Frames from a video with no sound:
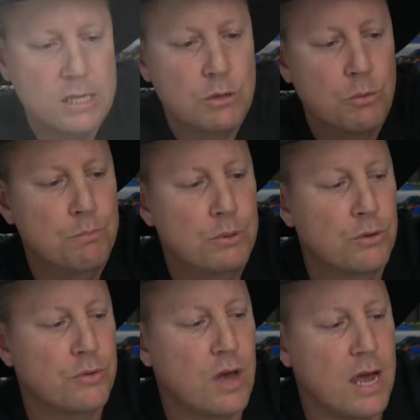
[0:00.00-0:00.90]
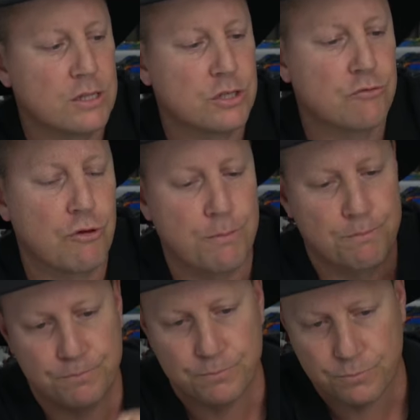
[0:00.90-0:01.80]
So we build that strip,
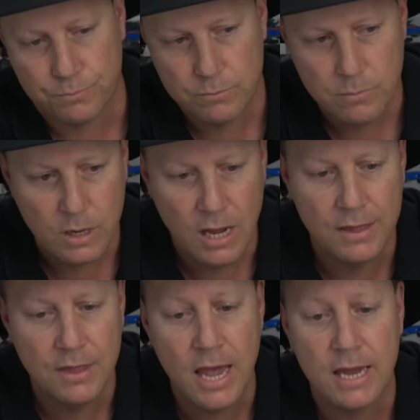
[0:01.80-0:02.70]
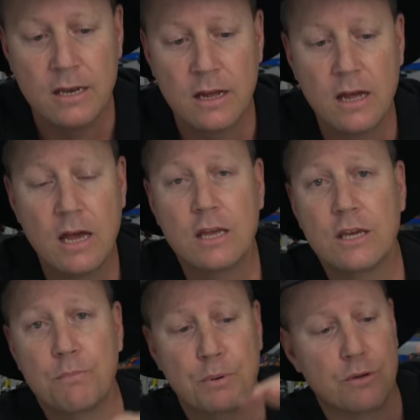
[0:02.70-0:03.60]
and then
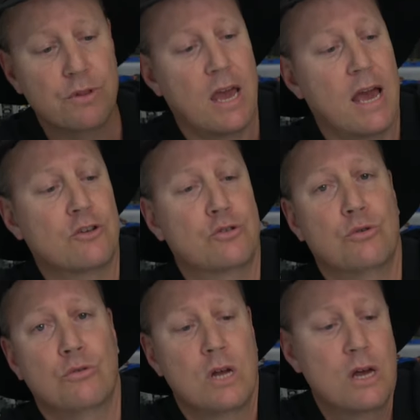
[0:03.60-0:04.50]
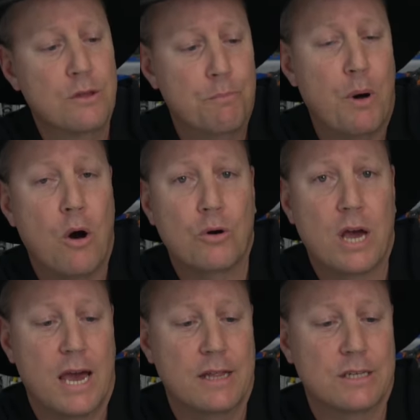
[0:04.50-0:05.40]
you build the
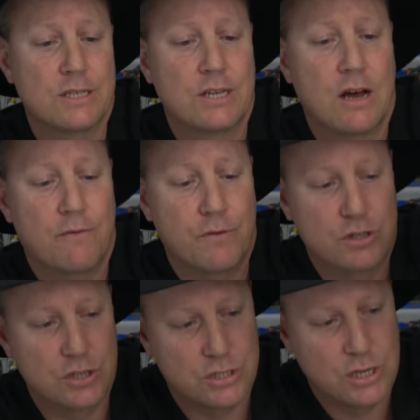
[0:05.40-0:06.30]
bulkhead itself that just